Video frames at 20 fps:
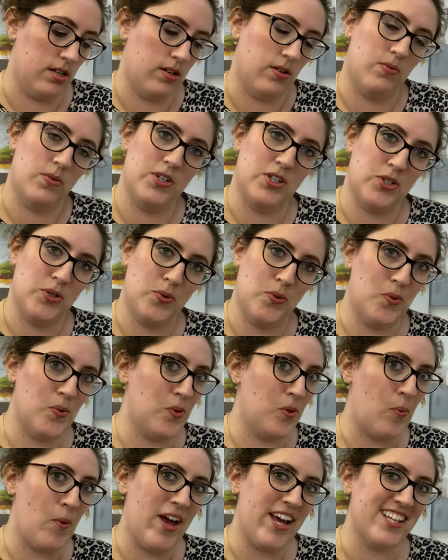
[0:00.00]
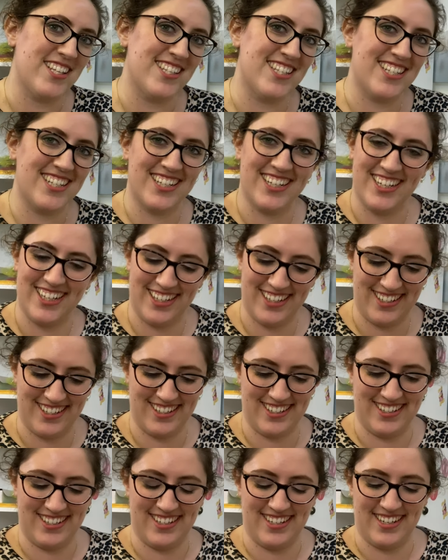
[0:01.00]
Wish you all the best.
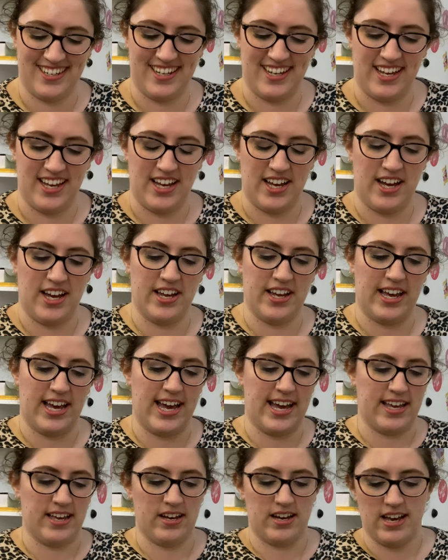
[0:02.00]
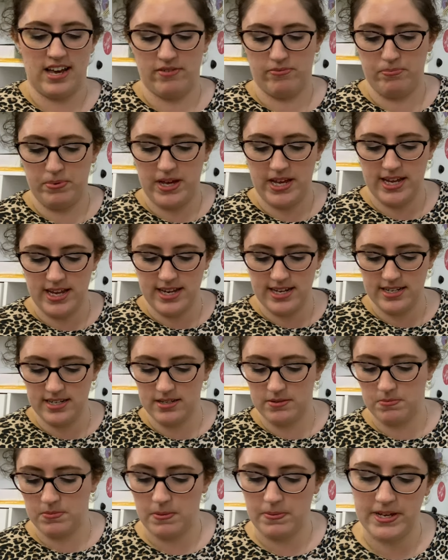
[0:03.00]
Okay, I have
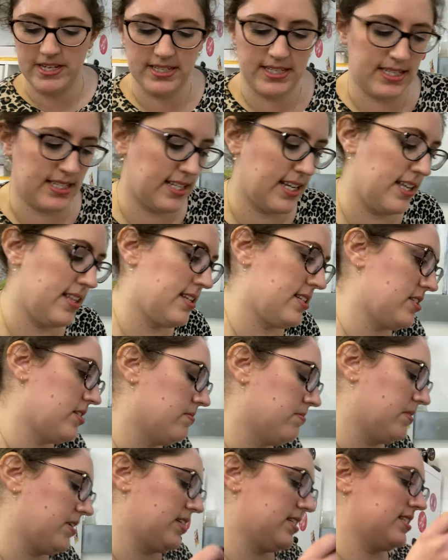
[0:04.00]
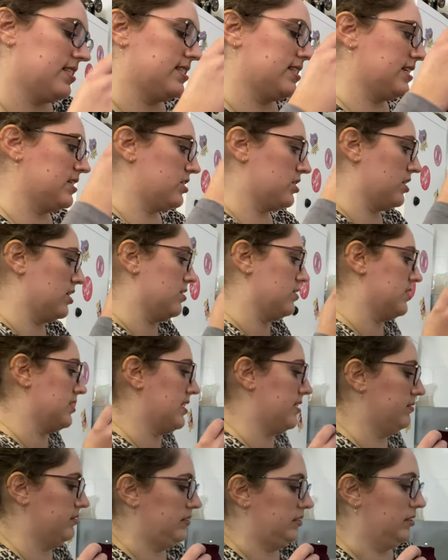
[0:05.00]
pinned my pieces together, so I'm going to stitch those
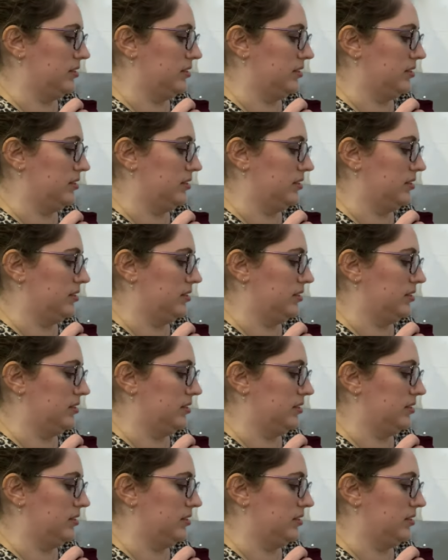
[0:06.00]
now.